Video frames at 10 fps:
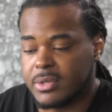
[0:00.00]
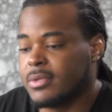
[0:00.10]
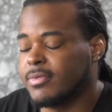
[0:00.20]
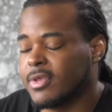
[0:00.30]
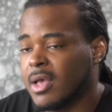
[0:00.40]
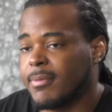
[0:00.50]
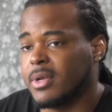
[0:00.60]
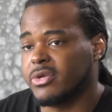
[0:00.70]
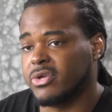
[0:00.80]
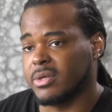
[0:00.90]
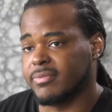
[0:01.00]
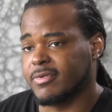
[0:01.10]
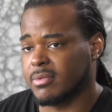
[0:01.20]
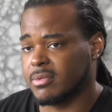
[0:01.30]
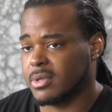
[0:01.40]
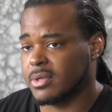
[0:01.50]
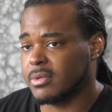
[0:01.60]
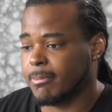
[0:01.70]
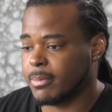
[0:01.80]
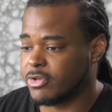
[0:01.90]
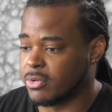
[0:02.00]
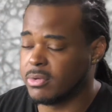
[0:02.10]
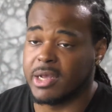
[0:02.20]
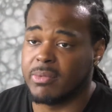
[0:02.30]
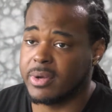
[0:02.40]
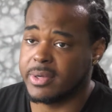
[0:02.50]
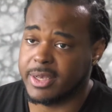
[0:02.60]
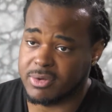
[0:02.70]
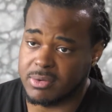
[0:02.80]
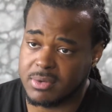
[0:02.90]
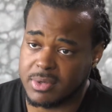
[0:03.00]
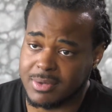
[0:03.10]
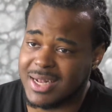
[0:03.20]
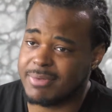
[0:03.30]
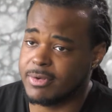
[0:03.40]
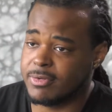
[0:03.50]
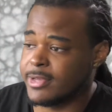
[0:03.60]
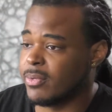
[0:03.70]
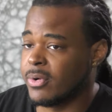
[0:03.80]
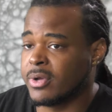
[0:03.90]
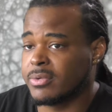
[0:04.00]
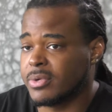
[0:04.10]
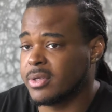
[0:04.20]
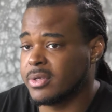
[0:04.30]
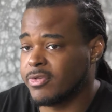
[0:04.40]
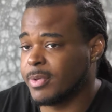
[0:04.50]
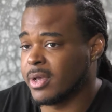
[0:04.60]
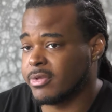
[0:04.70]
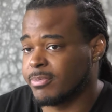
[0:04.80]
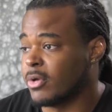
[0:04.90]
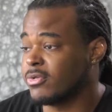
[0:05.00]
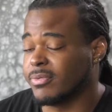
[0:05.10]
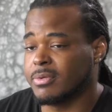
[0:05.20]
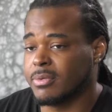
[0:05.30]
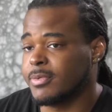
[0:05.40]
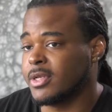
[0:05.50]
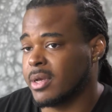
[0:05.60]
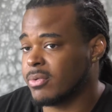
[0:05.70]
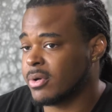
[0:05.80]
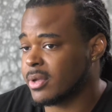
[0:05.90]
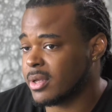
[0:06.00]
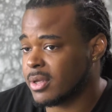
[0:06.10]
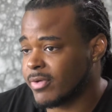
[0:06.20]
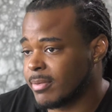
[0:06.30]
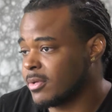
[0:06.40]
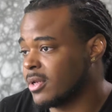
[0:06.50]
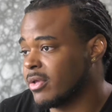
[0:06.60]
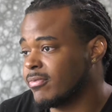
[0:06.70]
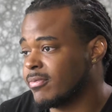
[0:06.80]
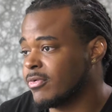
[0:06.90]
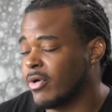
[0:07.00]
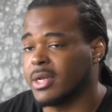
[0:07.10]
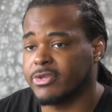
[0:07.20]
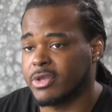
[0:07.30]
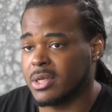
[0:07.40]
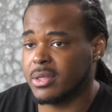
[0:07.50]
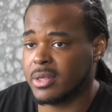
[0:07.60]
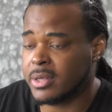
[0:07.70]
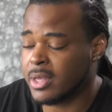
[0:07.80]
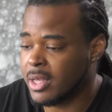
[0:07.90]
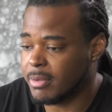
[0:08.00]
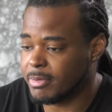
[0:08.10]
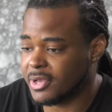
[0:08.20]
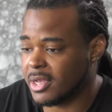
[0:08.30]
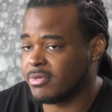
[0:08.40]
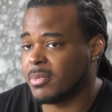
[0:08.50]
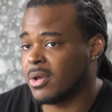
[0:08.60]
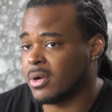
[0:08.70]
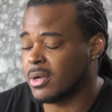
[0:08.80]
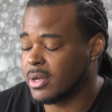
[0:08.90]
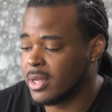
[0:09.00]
It was a combination of going to school, networking at school. A lot of it was networking, really, to be honest. Most of it would be networking, if I'm going to give credit to anything besides my art.